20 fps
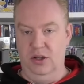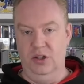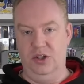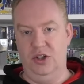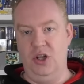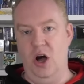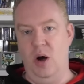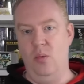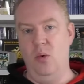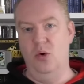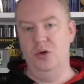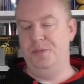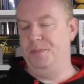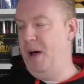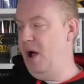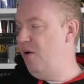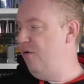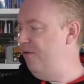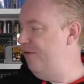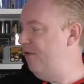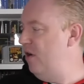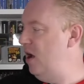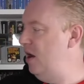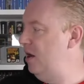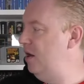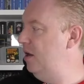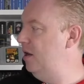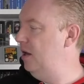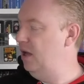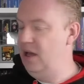Star Wars
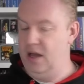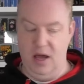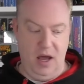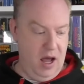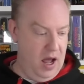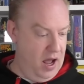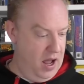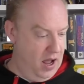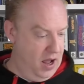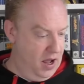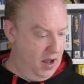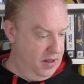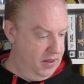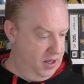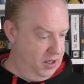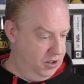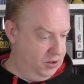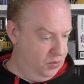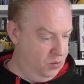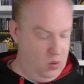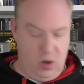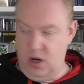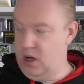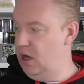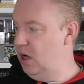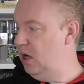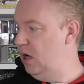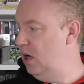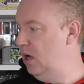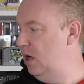Battlefront, this
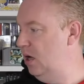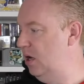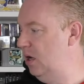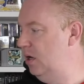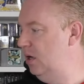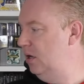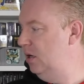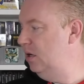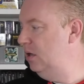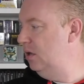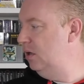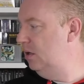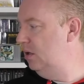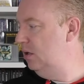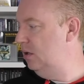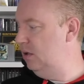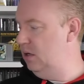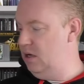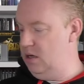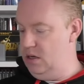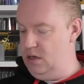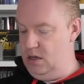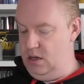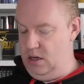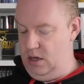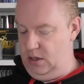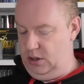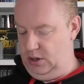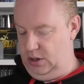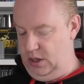one,
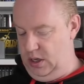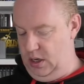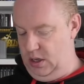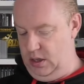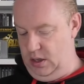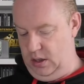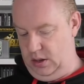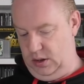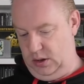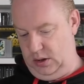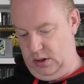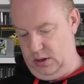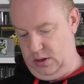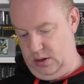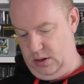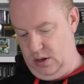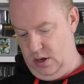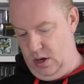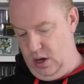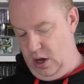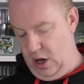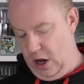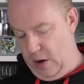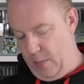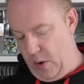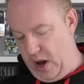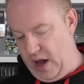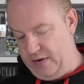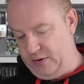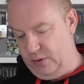actually this,
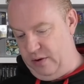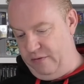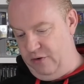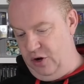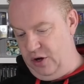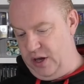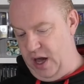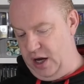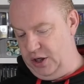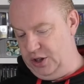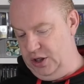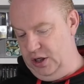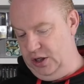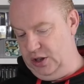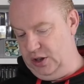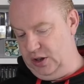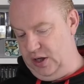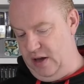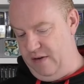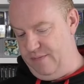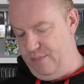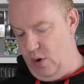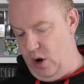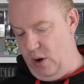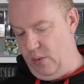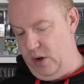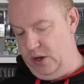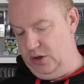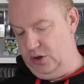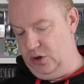might have to have a look actually to see if my
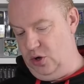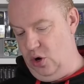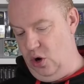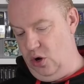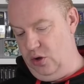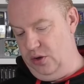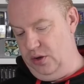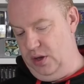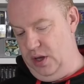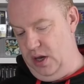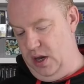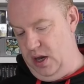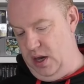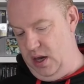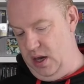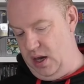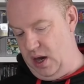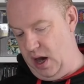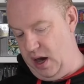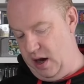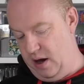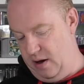one's got the